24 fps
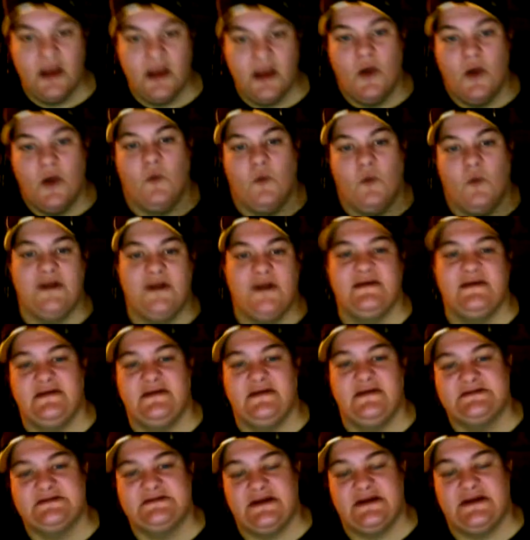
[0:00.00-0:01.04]
One of the
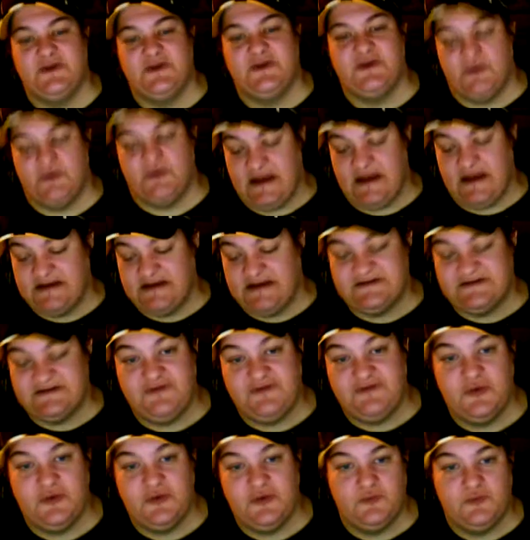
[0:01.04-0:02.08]
things I don't like is if
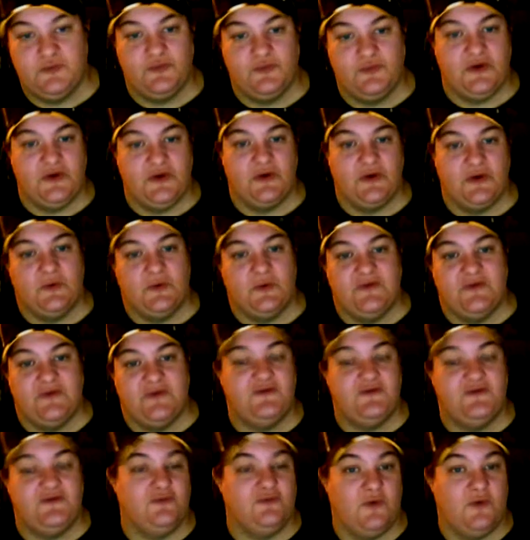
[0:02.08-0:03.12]
you
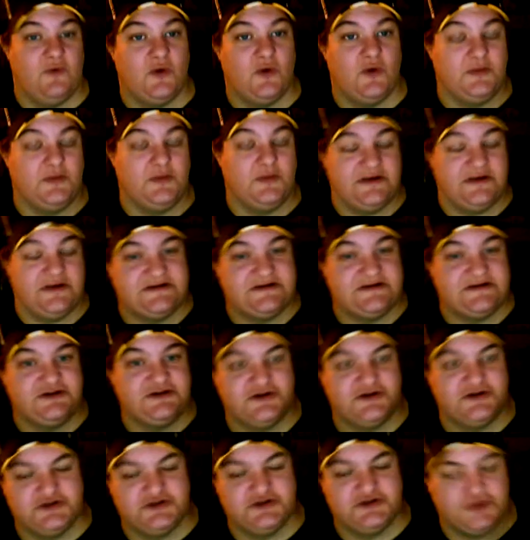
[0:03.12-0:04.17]
hold a
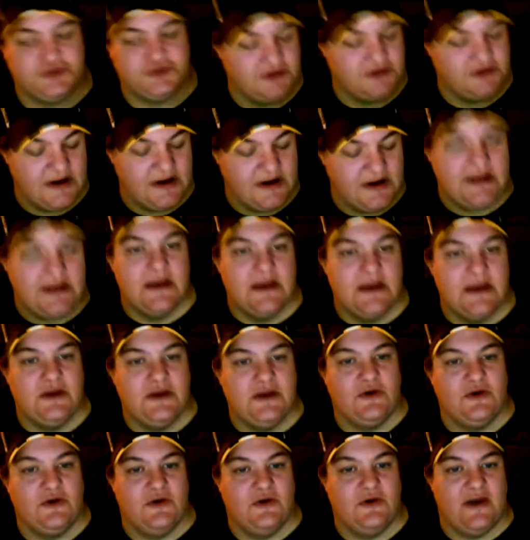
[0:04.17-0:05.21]
PlayStation controller,
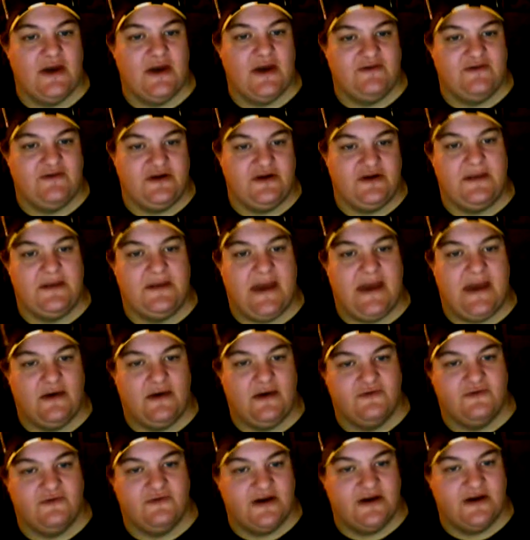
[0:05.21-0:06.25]
you know, you have your D-pad
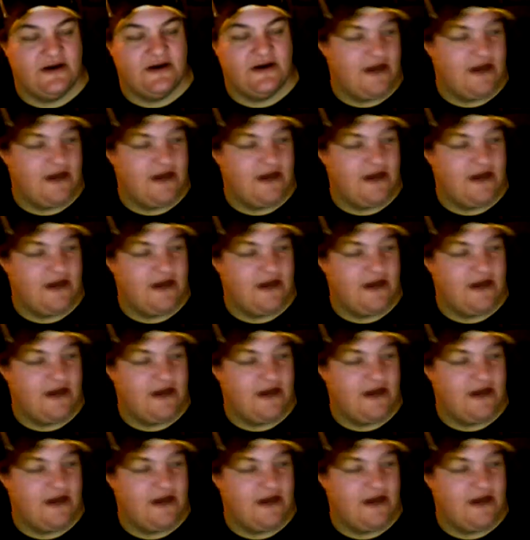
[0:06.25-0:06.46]
over here,